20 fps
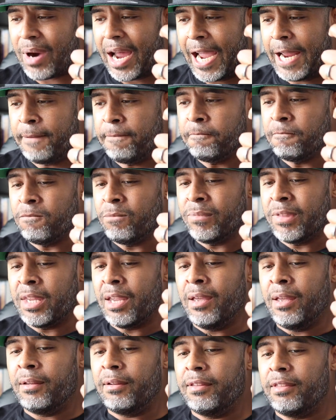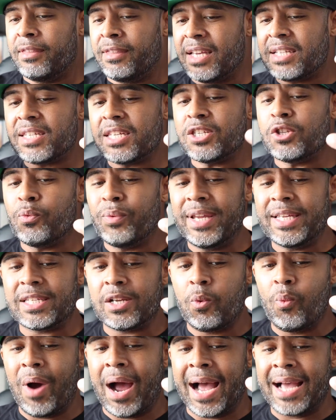right? This is the
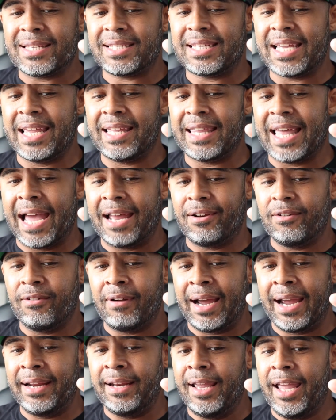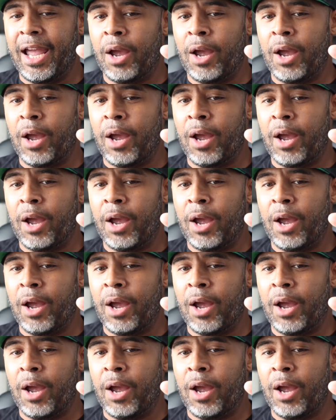reason why I say that, right?